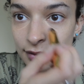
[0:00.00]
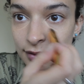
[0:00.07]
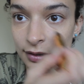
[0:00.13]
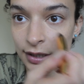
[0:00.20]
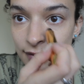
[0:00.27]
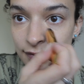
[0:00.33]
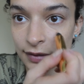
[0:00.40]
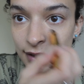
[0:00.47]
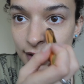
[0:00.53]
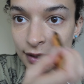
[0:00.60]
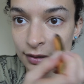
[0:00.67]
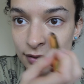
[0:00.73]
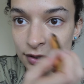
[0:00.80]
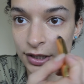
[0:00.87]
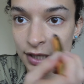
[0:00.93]
lift that
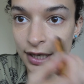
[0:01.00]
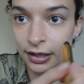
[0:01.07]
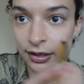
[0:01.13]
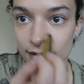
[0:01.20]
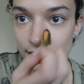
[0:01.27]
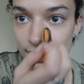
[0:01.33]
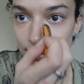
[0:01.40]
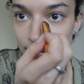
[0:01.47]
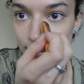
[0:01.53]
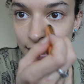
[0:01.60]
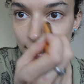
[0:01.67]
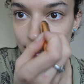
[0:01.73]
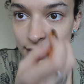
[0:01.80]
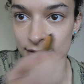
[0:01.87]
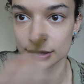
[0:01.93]
little shadow that it
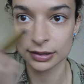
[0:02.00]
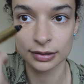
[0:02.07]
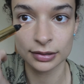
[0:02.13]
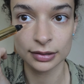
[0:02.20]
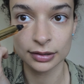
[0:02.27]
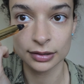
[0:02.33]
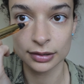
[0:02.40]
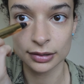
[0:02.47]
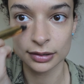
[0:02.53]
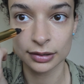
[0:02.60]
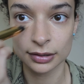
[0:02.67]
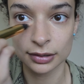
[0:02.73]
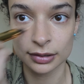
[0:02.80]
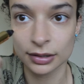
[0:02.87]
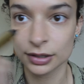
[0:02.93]
makes,
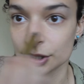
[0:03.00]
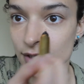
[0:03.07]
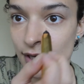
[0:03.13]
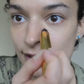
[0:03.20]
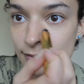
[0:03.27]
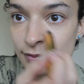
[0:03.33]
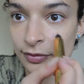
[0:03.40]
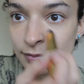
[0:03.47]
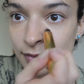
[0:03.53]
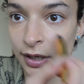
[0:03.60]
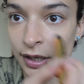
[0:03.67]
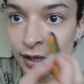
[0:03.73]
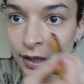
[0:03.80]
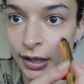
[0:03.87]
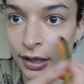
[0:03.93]
shape of
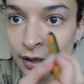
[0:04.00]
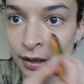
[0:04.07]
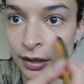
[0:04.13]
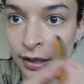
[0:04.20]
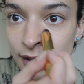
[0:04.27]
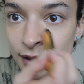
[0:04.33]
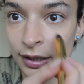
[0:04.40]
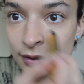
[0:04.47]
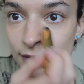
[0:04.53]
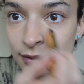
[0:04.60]
my eye.